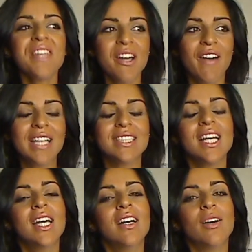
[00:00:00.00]
Alright,
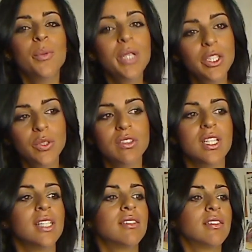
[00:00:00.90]
we use
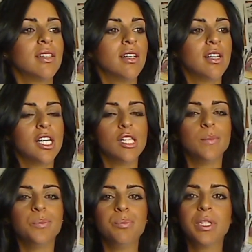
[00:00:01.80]
it
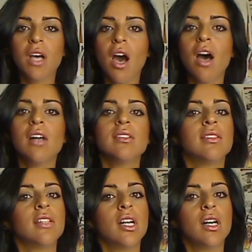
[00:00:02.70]

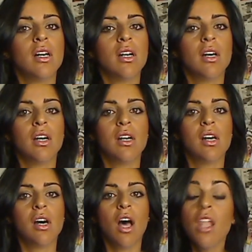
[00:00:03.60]
because
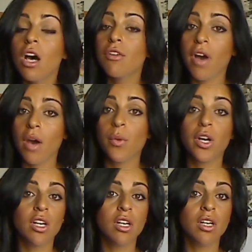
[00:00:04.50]
a lot of
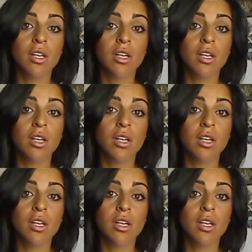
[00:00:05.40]
our